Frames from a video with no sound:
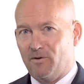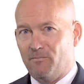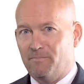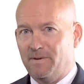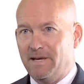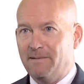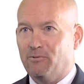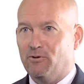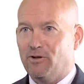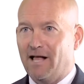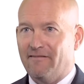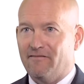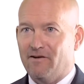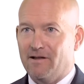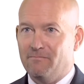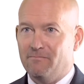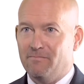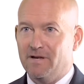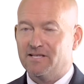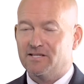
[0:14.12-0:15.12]
people have
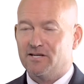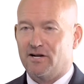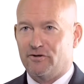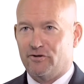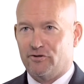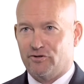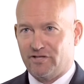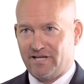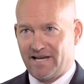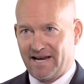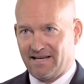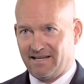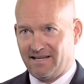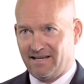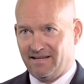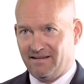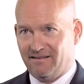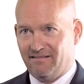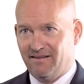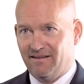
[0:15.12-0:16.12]
a
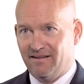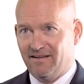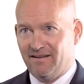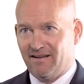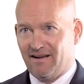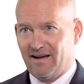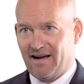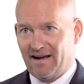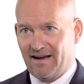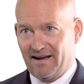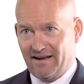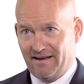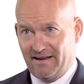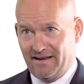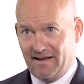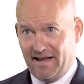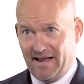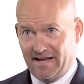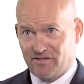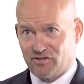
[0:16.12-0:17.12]
misunderstanding uh,
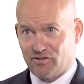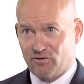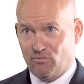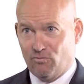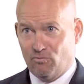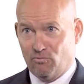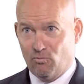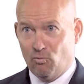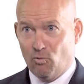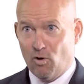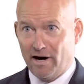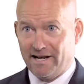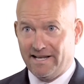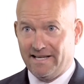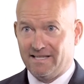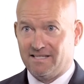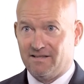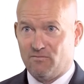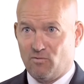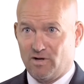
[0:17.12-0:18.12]
as to what
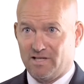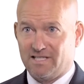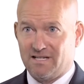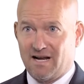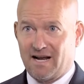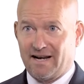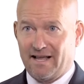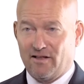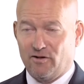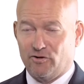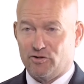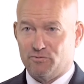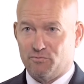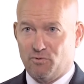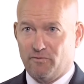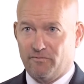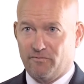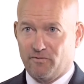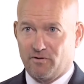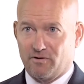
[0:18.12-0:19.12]
is and what's not
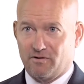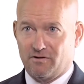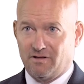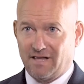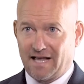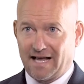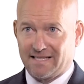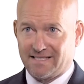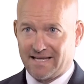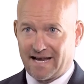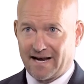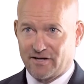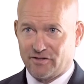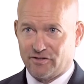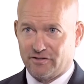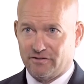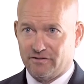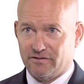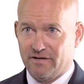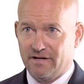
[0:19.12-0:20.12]
eligible for class
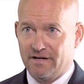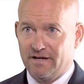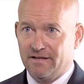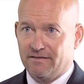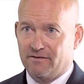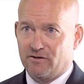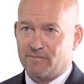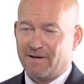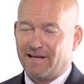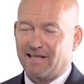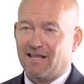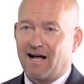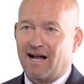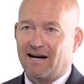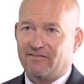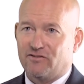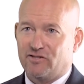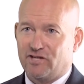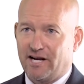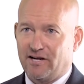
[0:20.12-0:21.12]
actions. There's been a
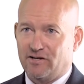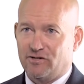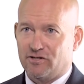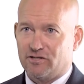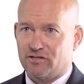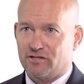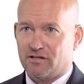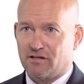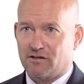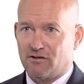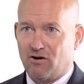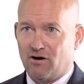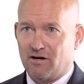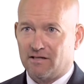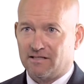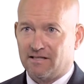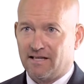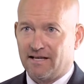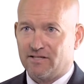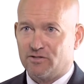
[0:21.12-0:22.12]
lot of changes to the law
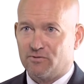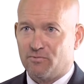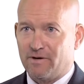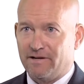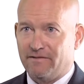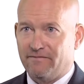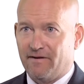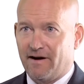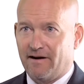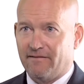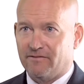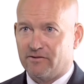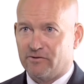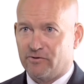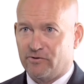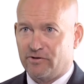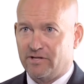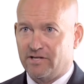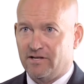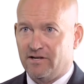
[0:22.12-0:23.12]
in the last 25,
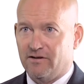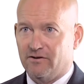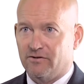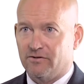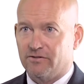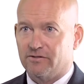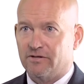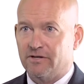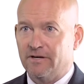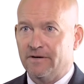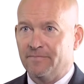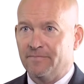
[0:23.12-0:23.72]
30 years,